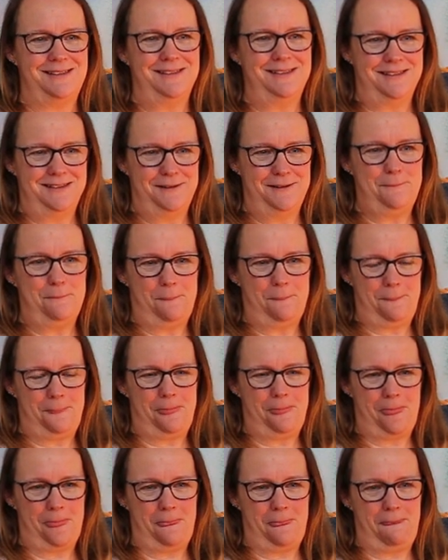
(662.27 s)
Yeah.
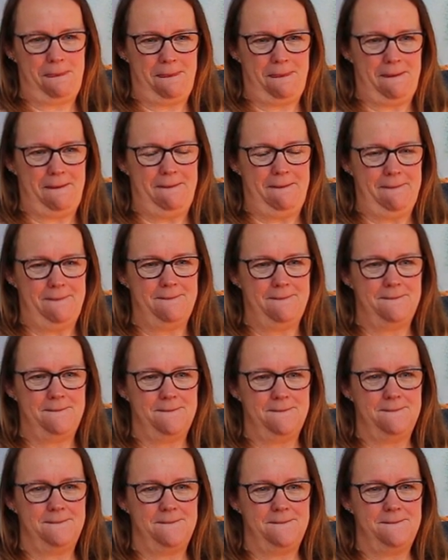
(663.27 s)
It's a decent group
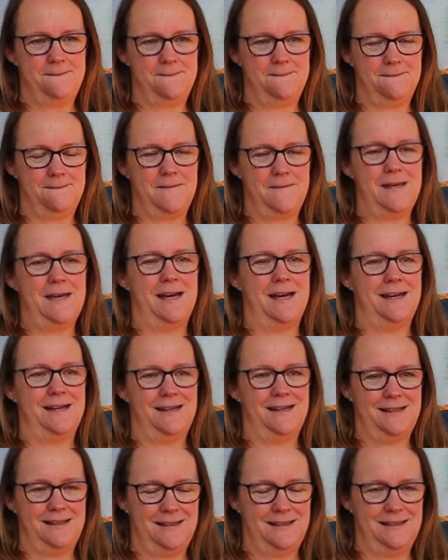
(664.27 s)
around here, isn't it? A
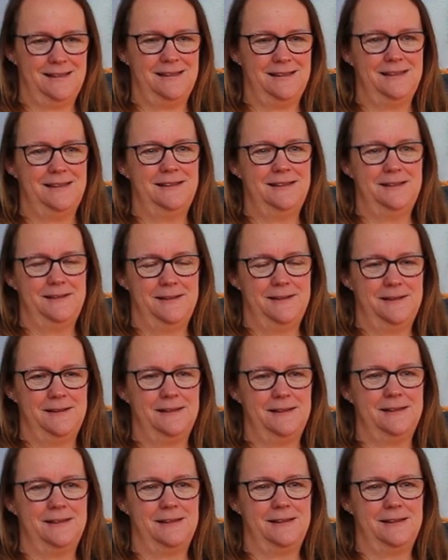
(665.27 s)
decent set of people.